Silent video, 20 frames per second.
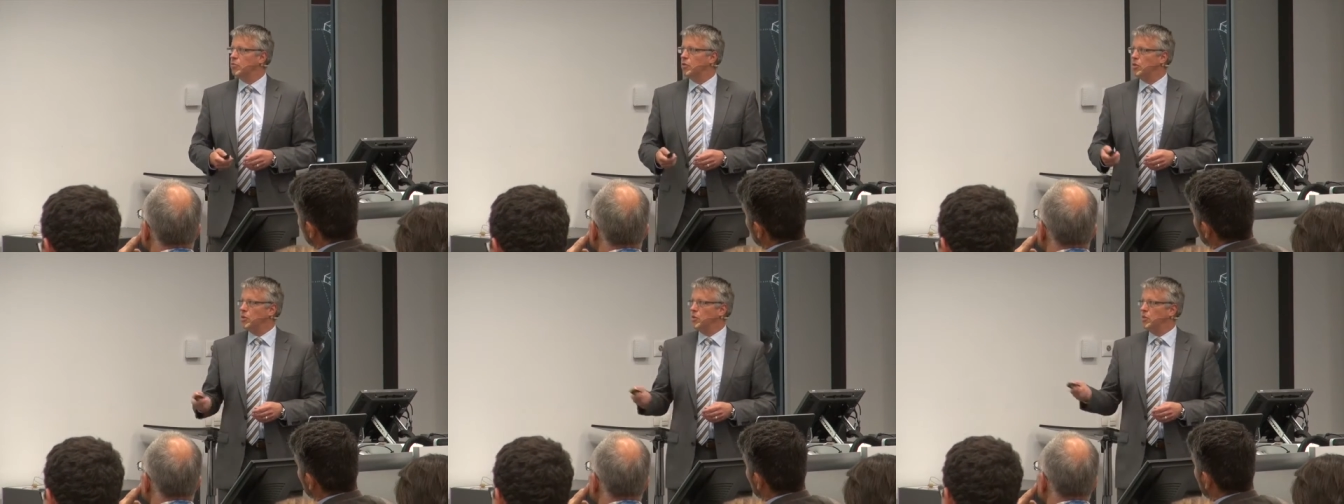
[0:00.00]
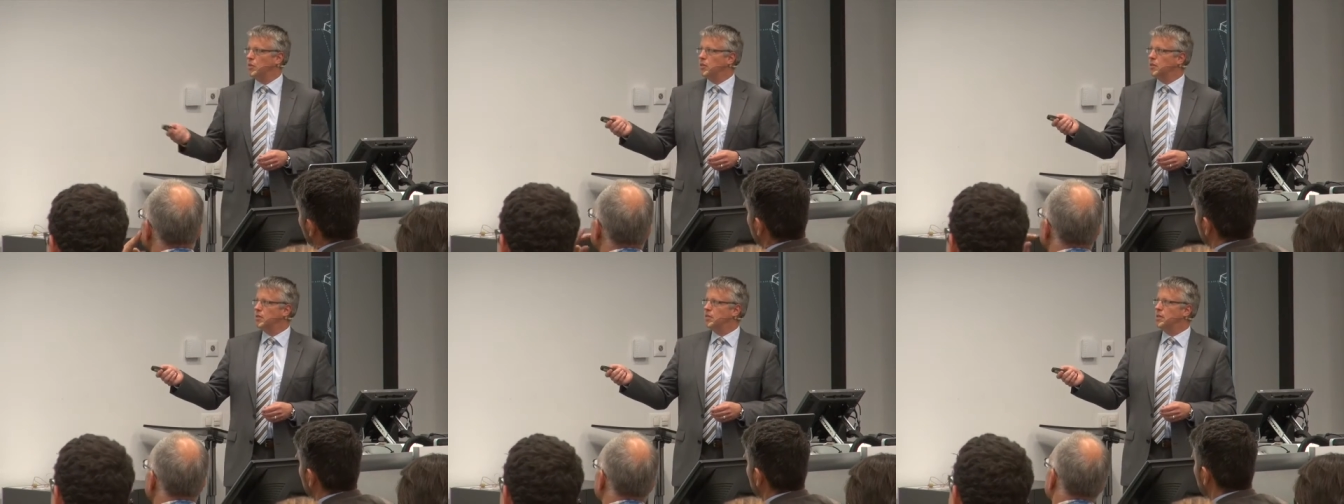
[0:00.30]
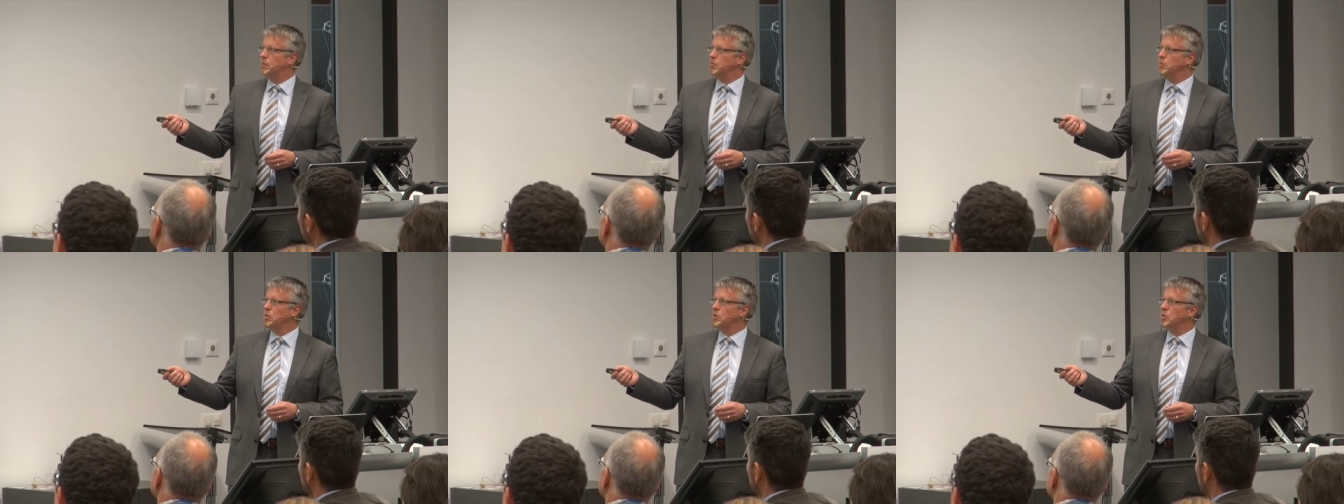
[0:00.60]
following the
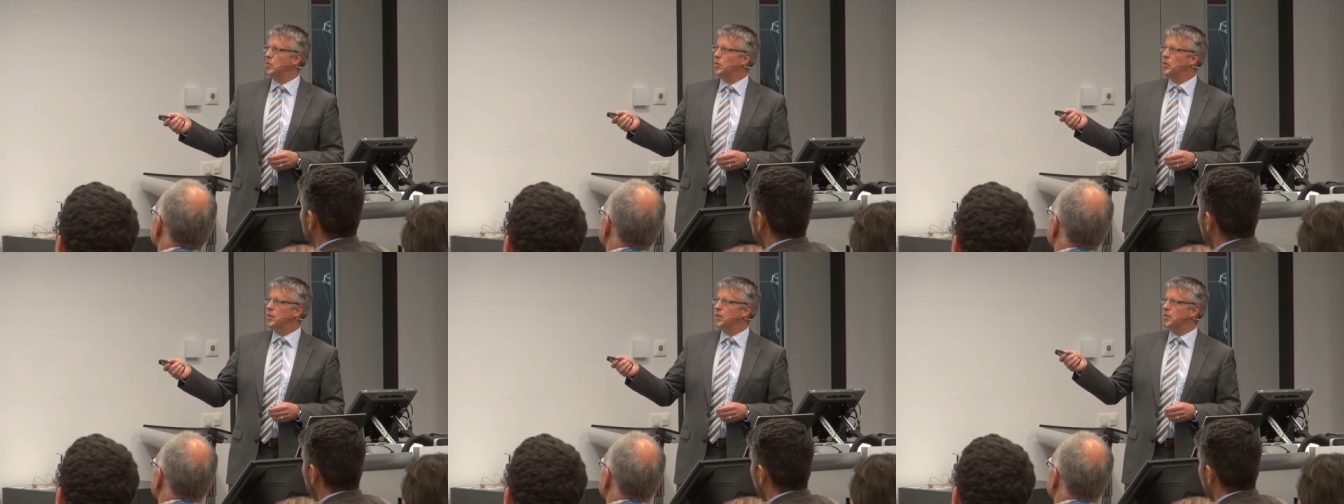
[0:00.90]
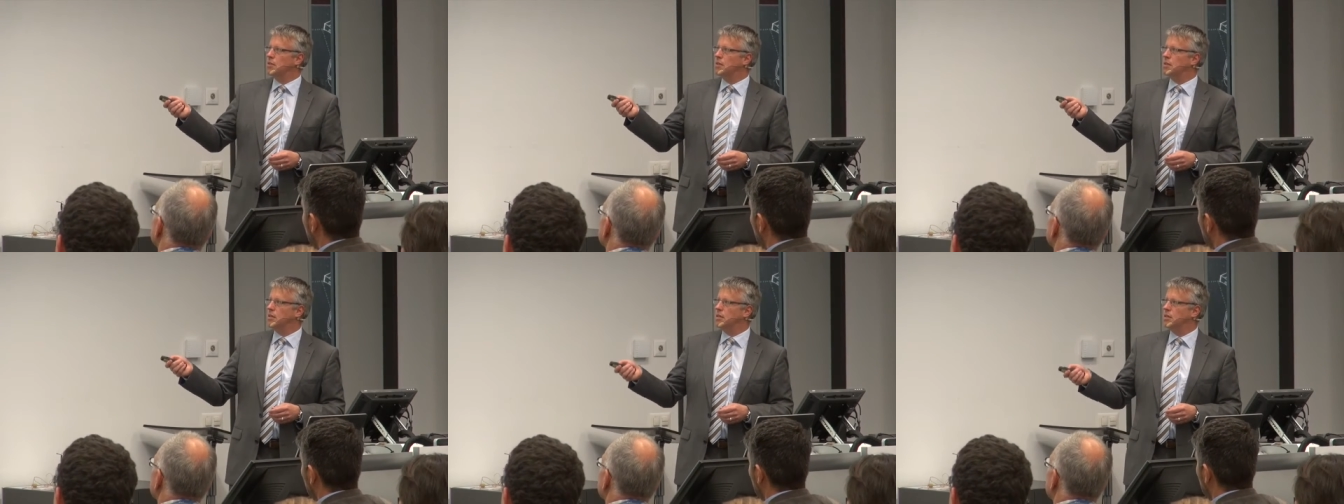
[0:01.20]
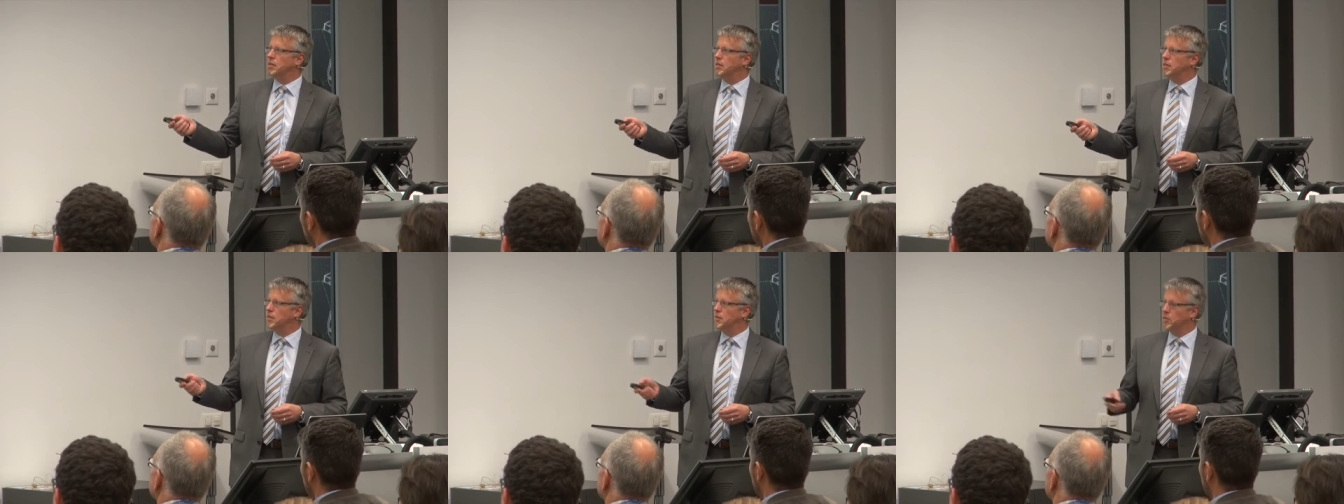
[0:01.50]
same goal
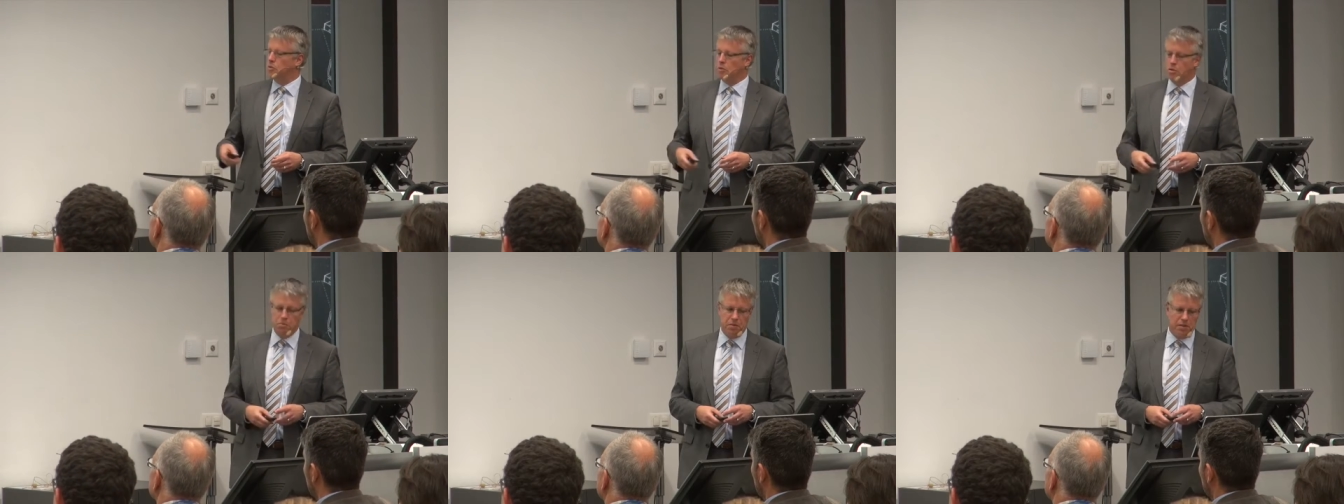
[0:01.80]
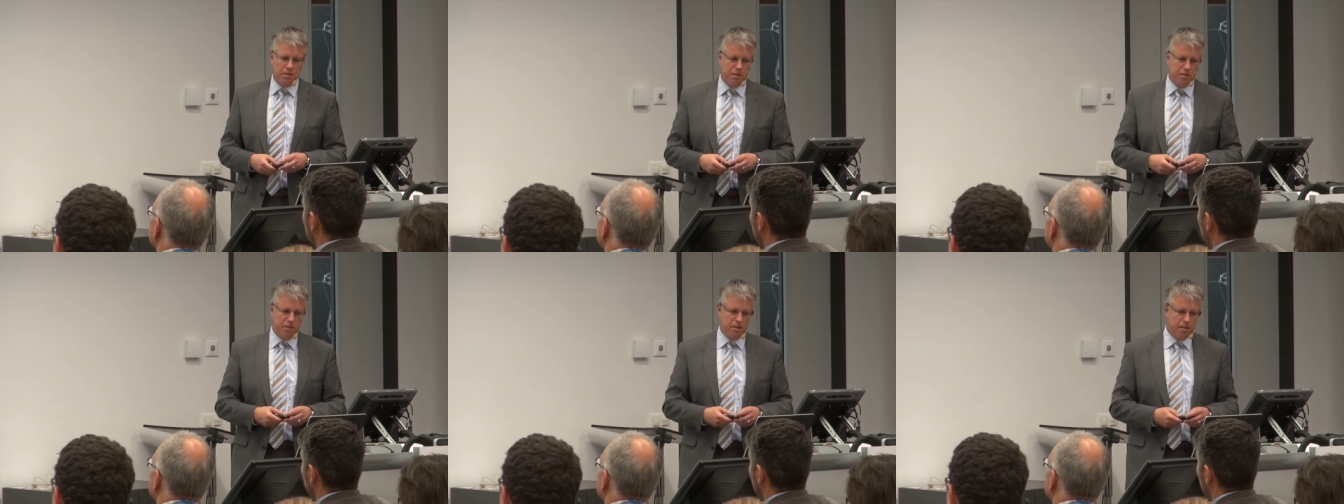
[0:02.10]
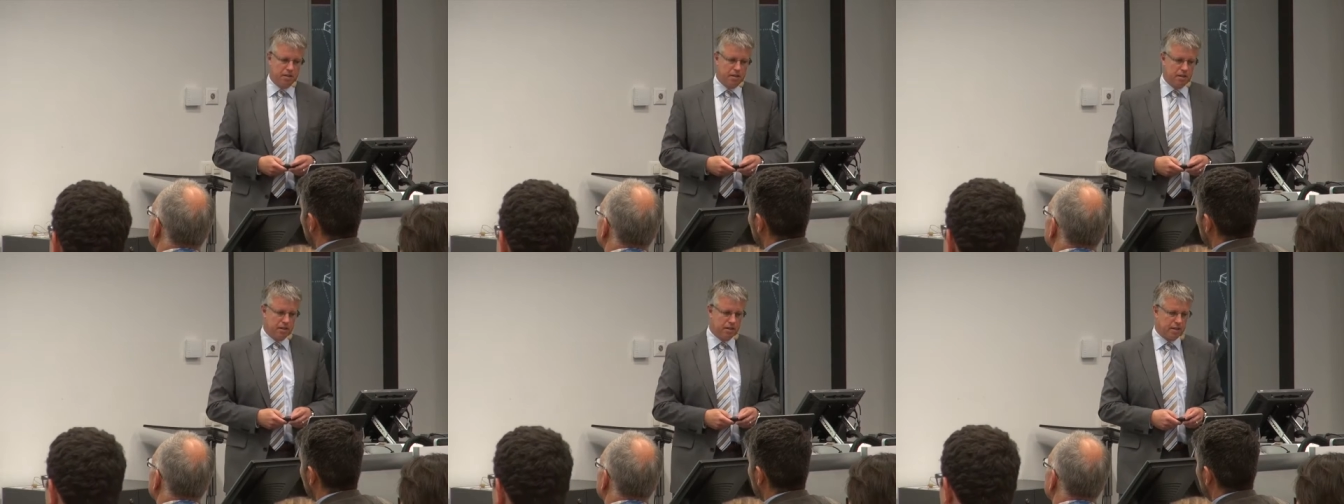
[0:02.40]
as these European
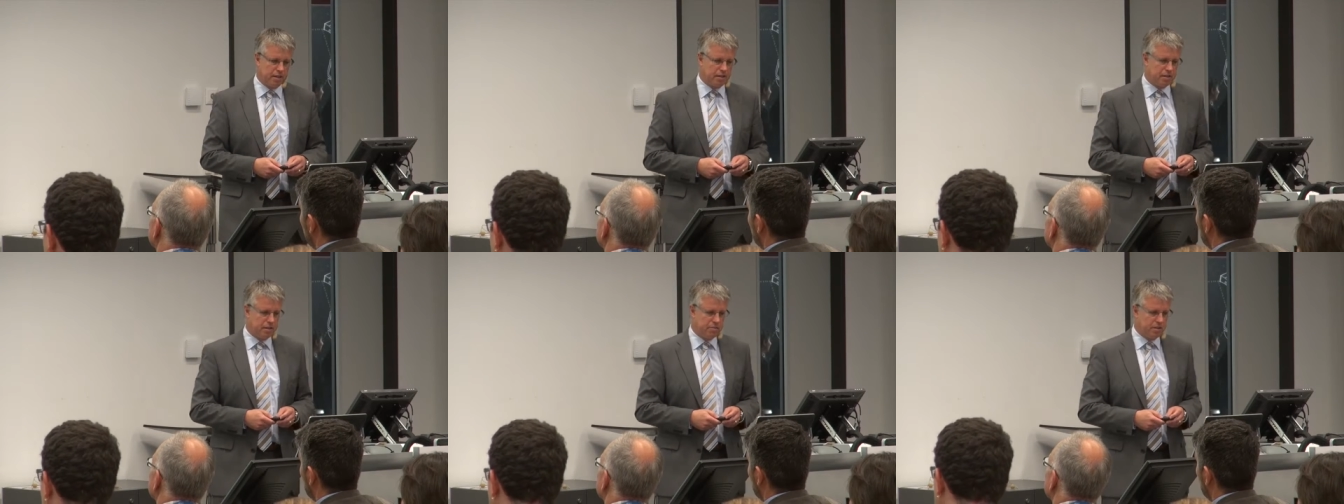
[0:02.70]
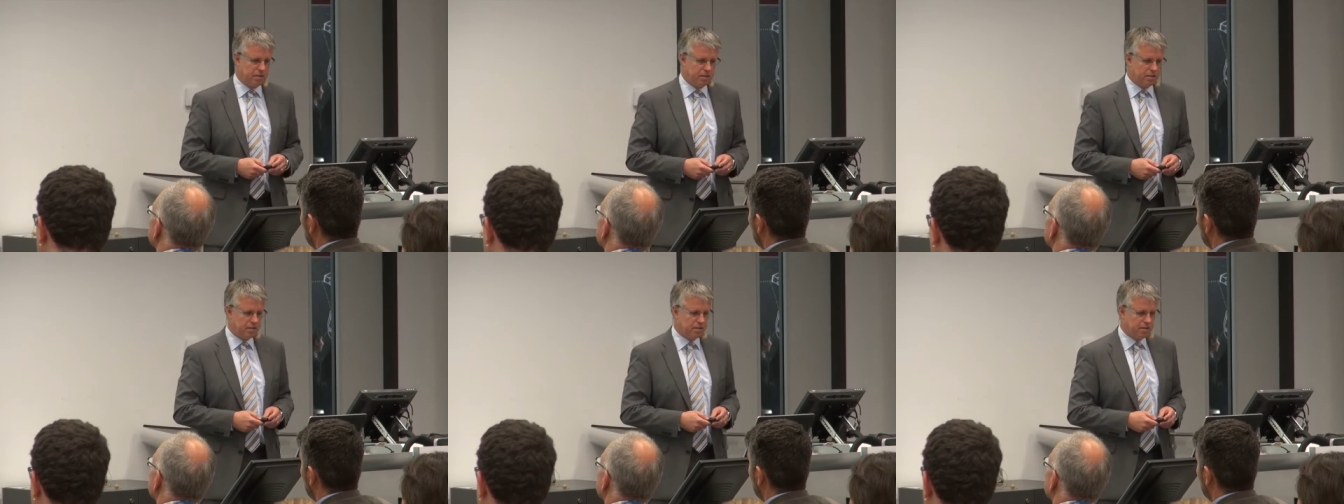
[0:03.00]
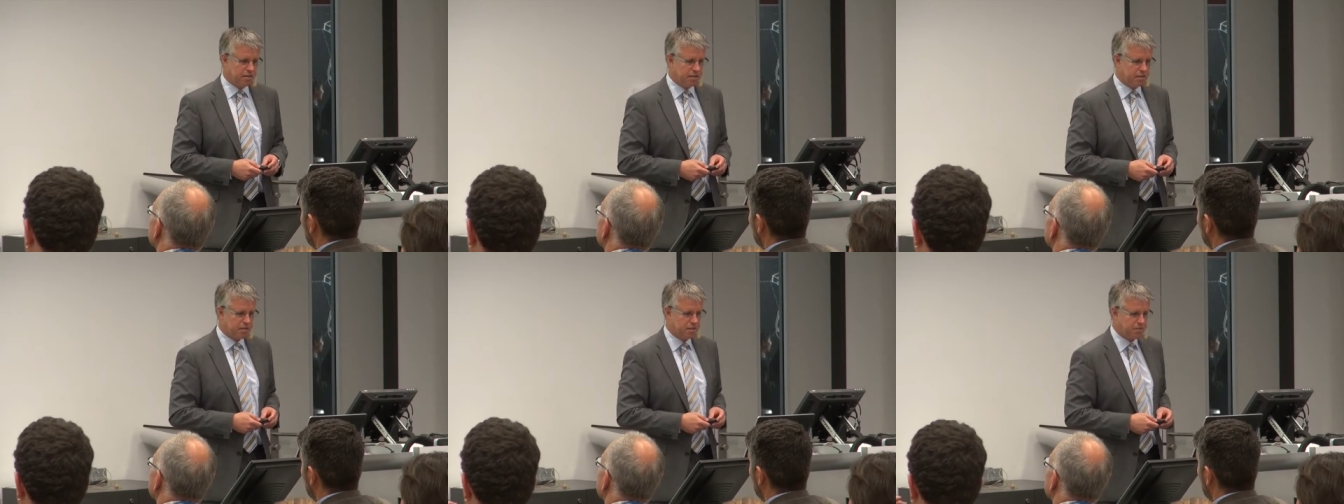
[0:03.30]

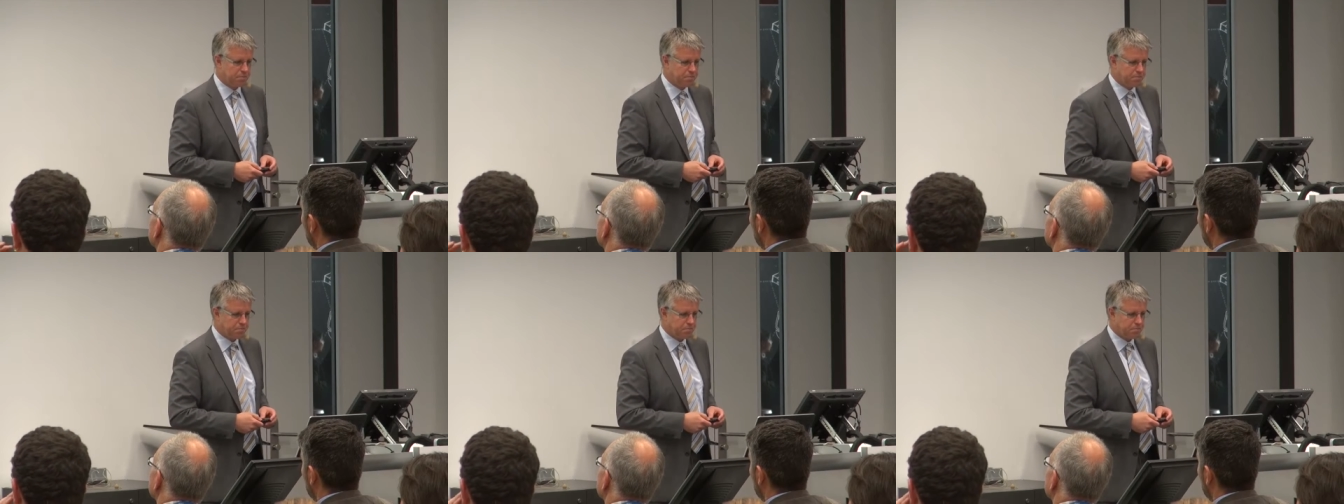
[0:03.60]
activities here.